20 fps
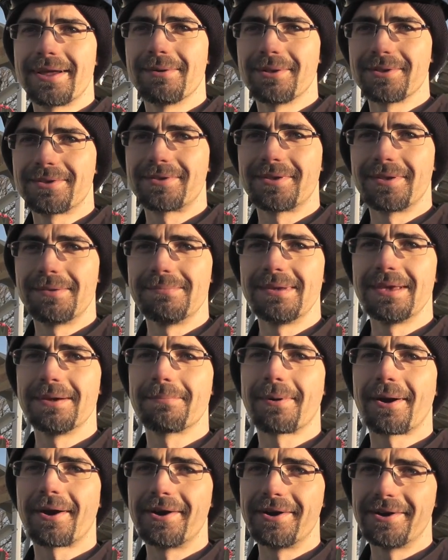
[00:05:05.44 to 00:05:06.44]
able to be
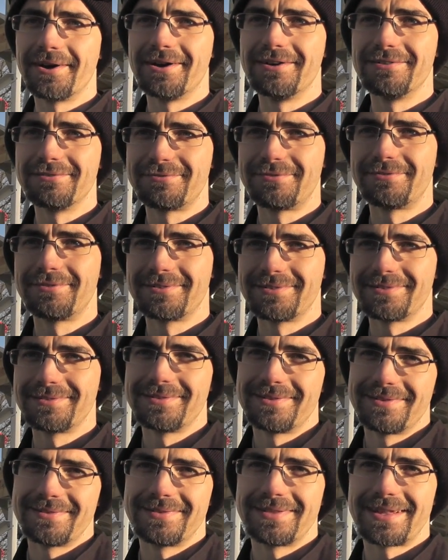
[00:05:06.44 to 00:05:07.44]
a part of,
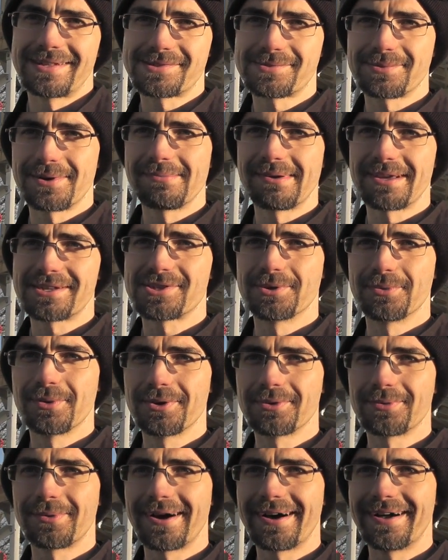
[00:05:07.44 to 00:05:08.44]
that's what makes it
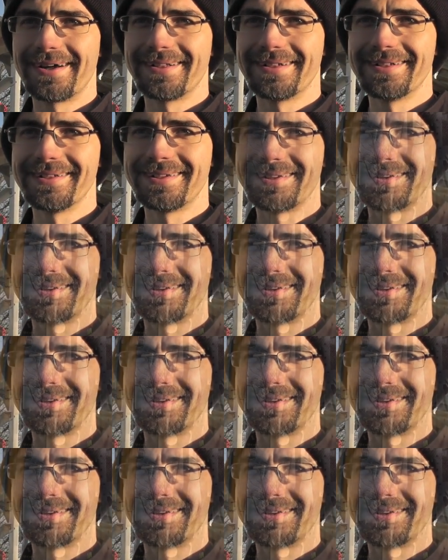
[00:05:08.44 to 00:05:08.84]
worthwhile.